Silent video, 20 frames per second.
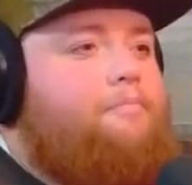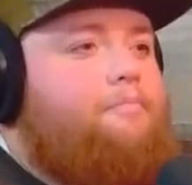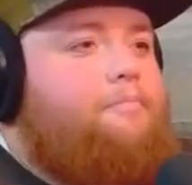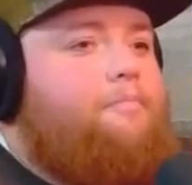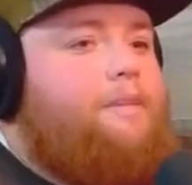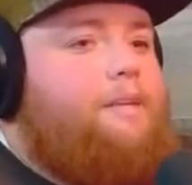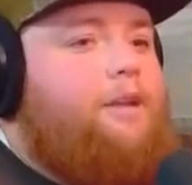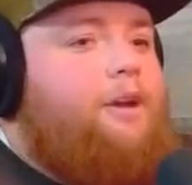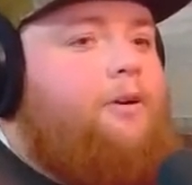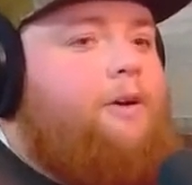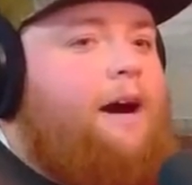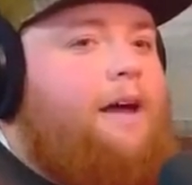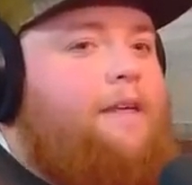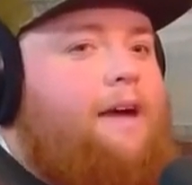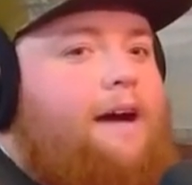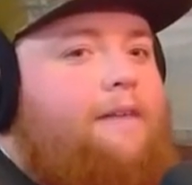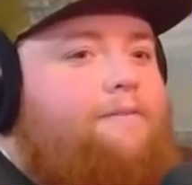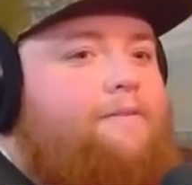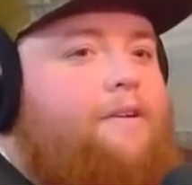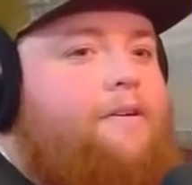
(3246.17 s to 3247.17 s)

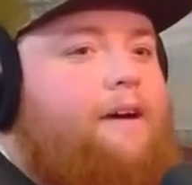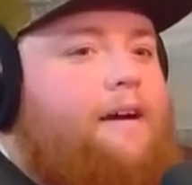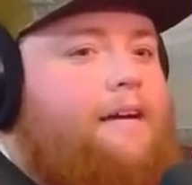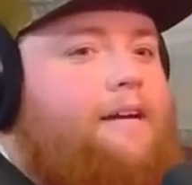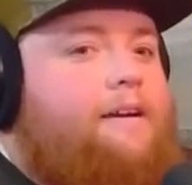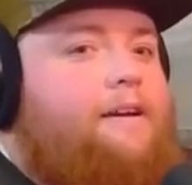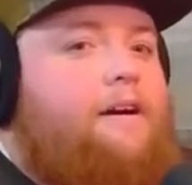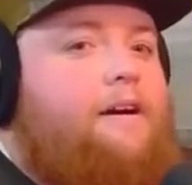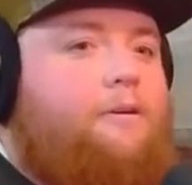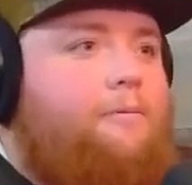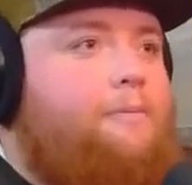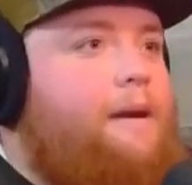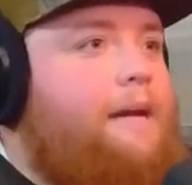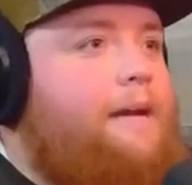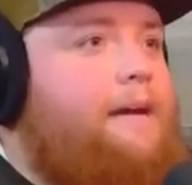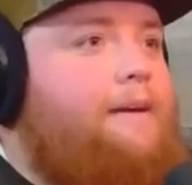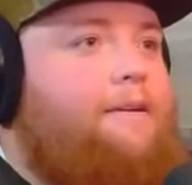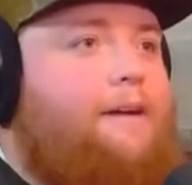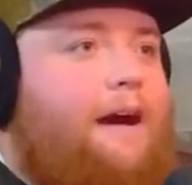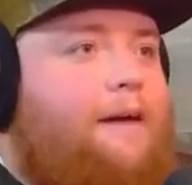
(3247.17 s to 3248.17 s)
I felt like, oh
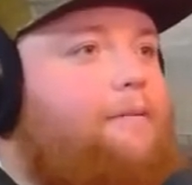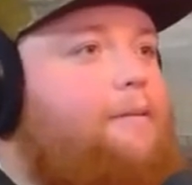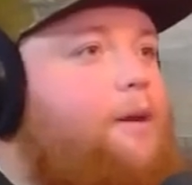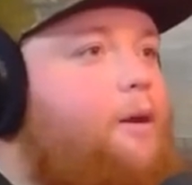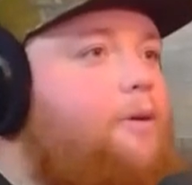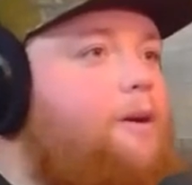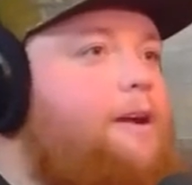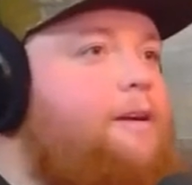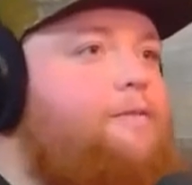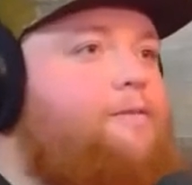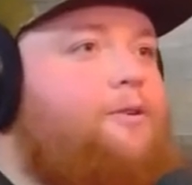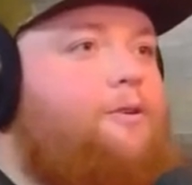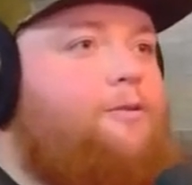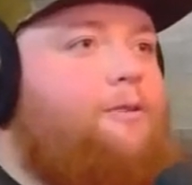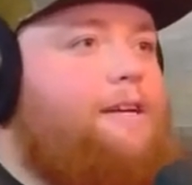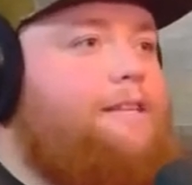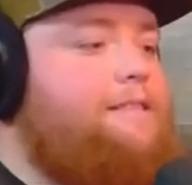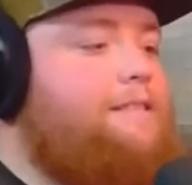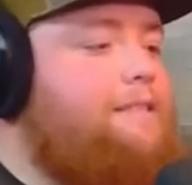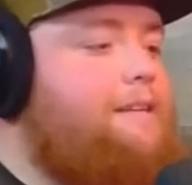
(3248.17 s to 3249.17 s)
man, I'm going here for a
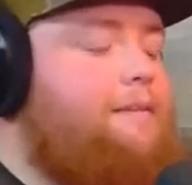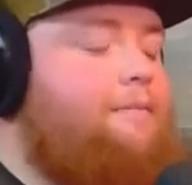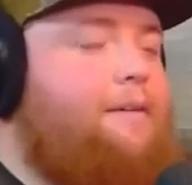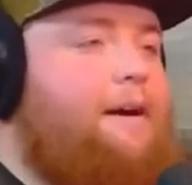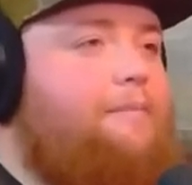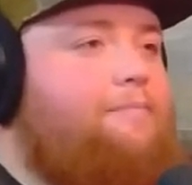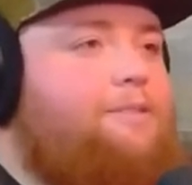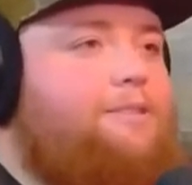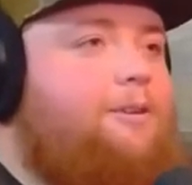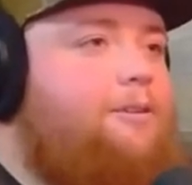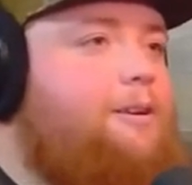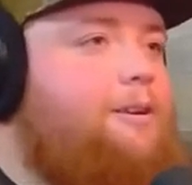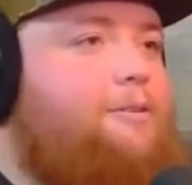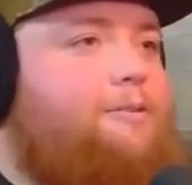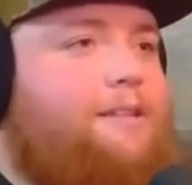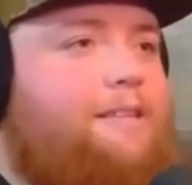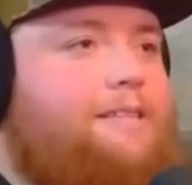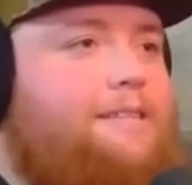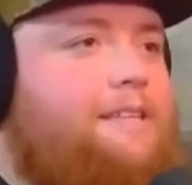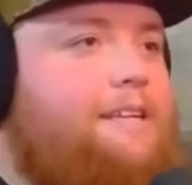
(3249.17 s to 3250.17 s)
reason. I'm starting
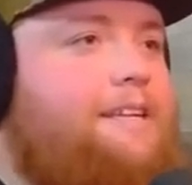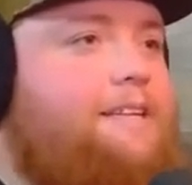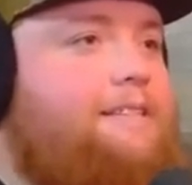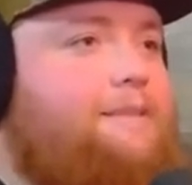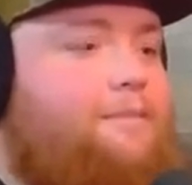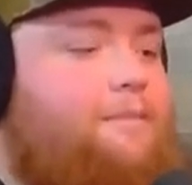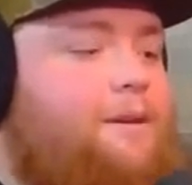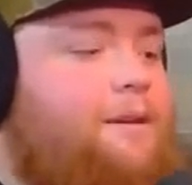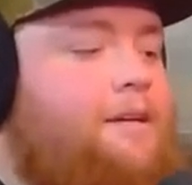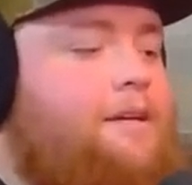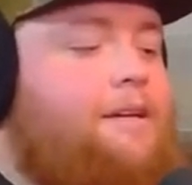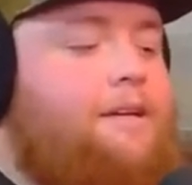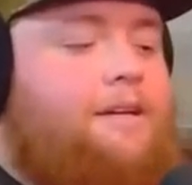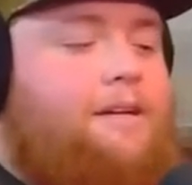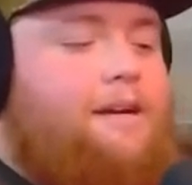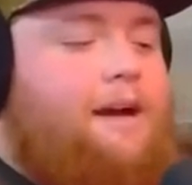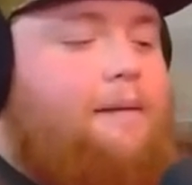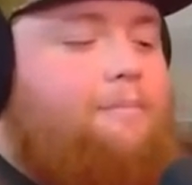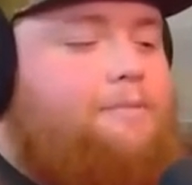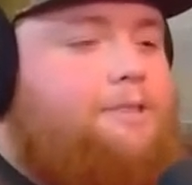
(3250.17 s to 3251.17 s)
to do these things.
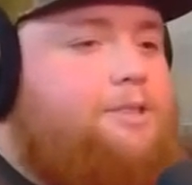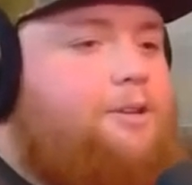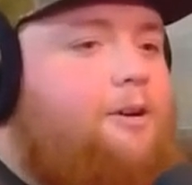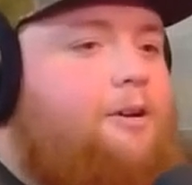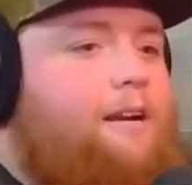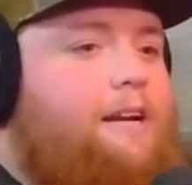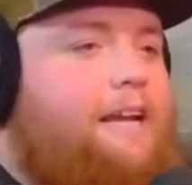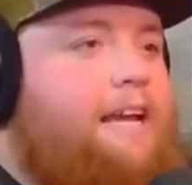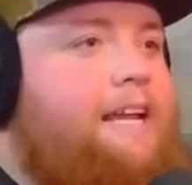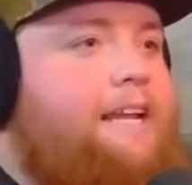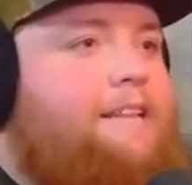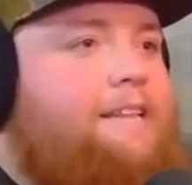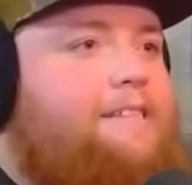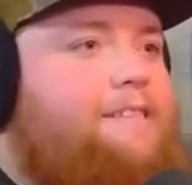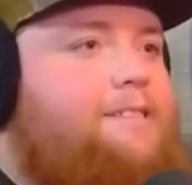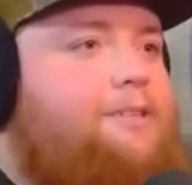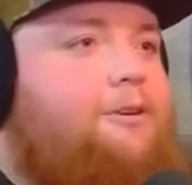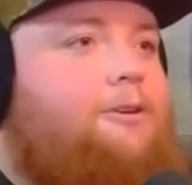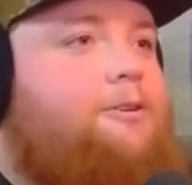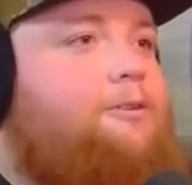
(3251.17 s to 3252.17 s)
I'm starting to get in
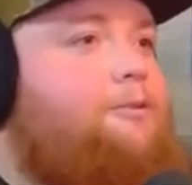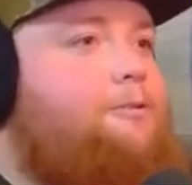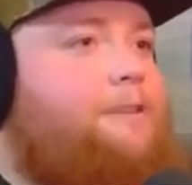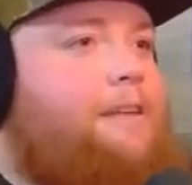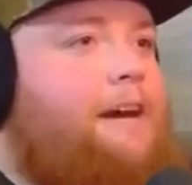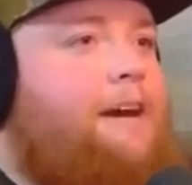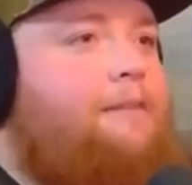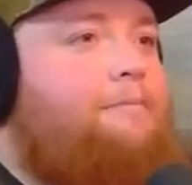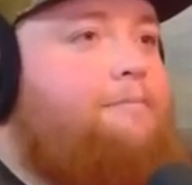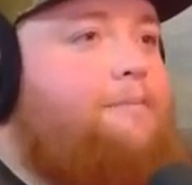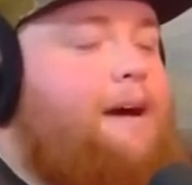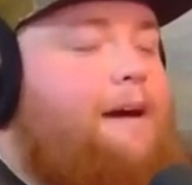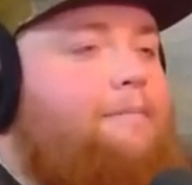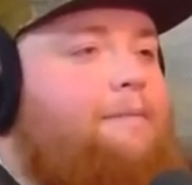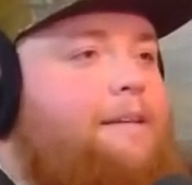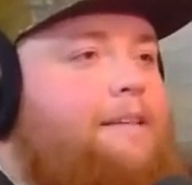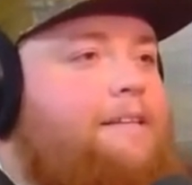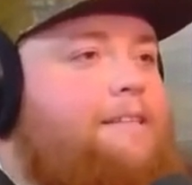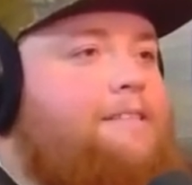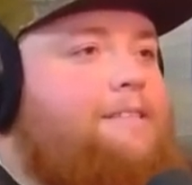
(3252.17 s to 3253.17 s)
this circle now.
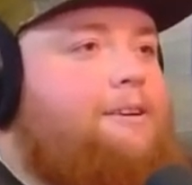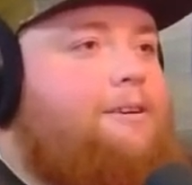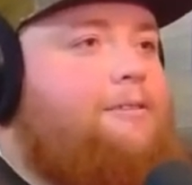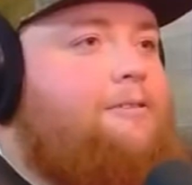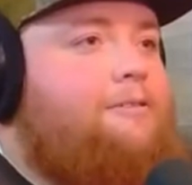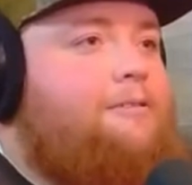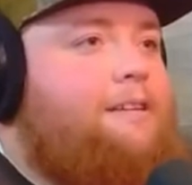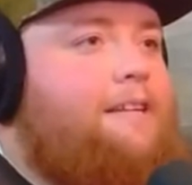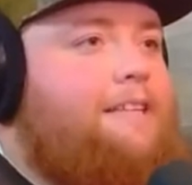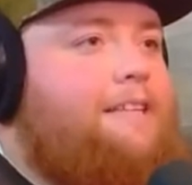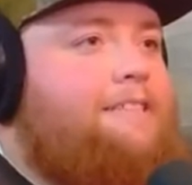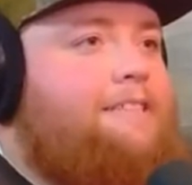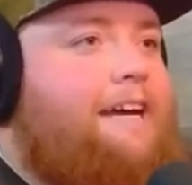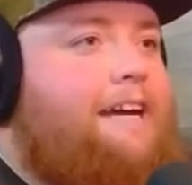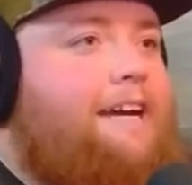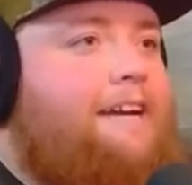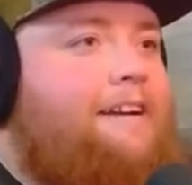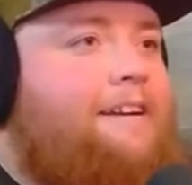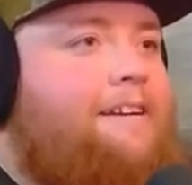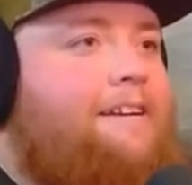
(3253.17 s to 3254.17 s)
I'm in this circle, and it's
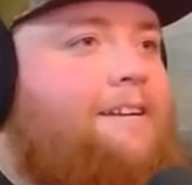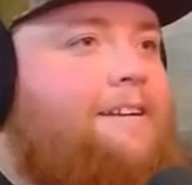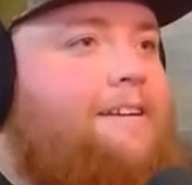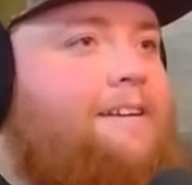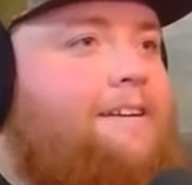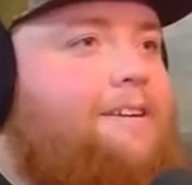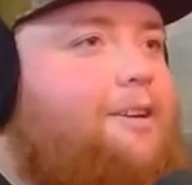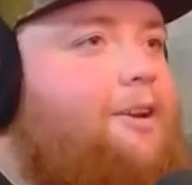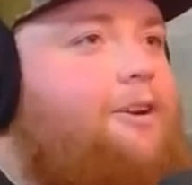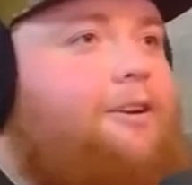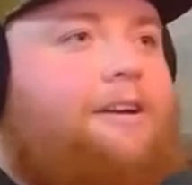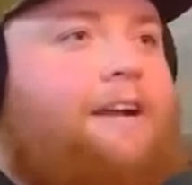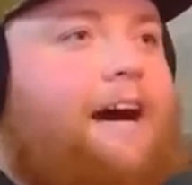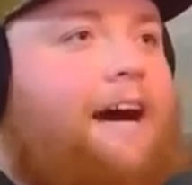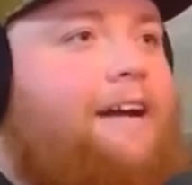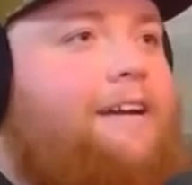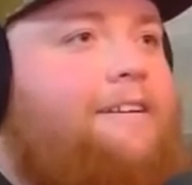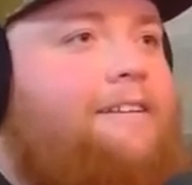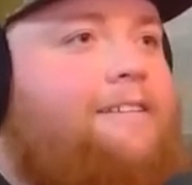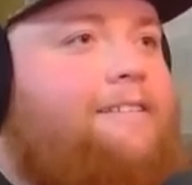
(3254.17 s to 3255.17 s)
like, no, you're
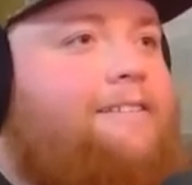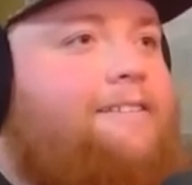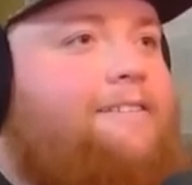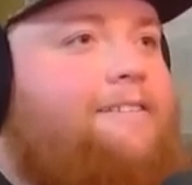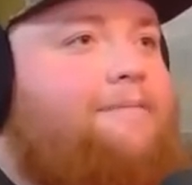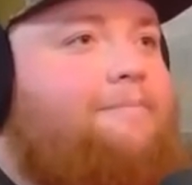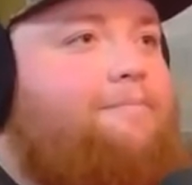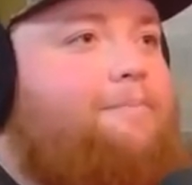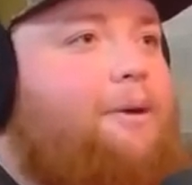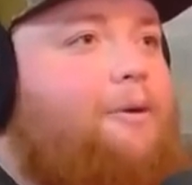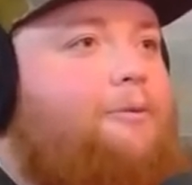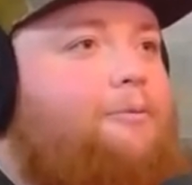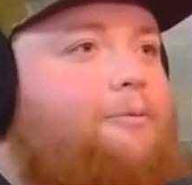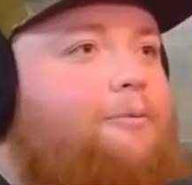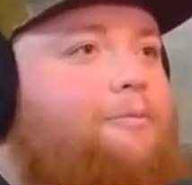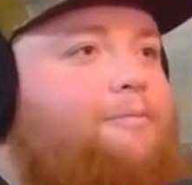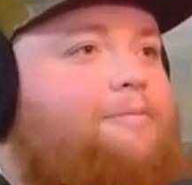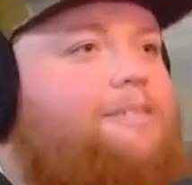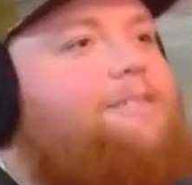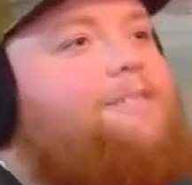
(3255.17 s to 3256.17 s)
not.
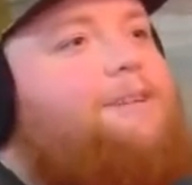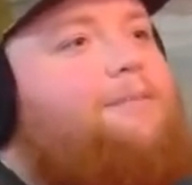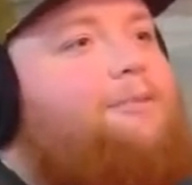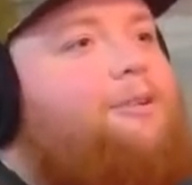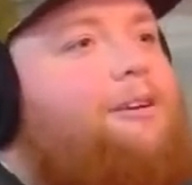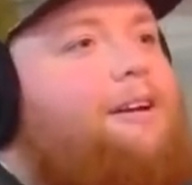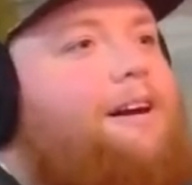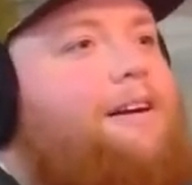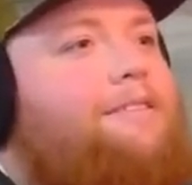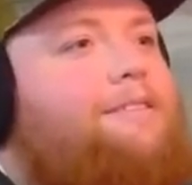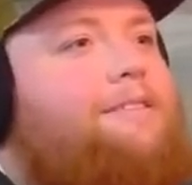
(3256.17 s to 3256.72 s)
boom, you're somewhere else.